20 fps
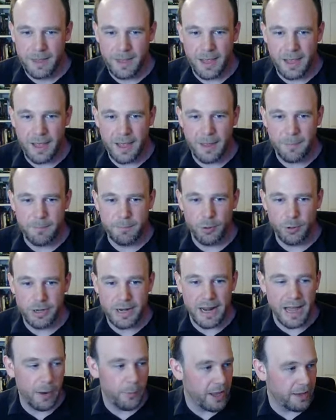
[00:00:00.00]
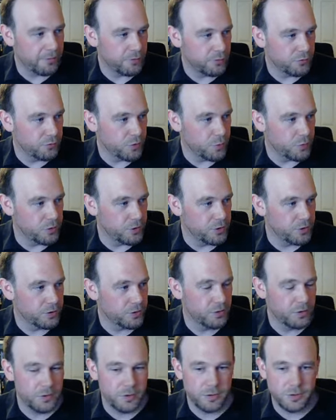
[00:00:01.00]
Um, but now we have a route.
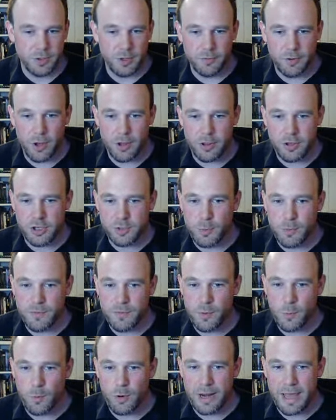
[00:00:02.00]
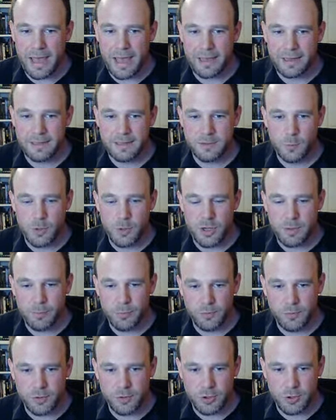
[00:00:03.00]
So rather than just moving one hex, we can
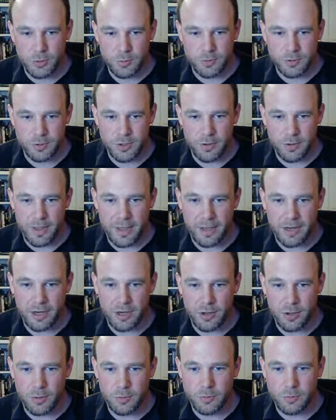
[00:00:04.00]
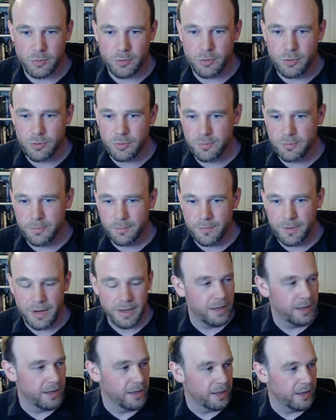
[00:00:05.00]
move two. So they're going to go dunk dunk.
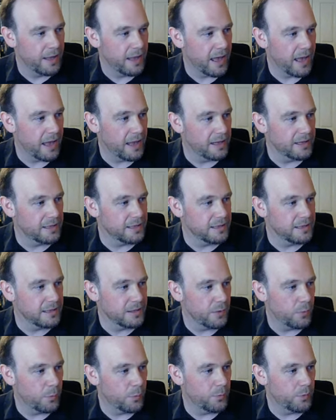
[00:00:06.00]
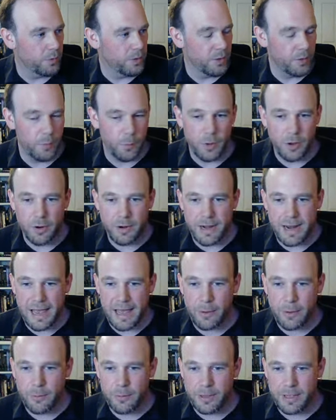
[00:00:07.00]
And we are
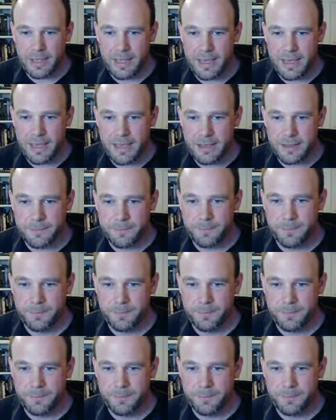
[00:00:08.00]
now here.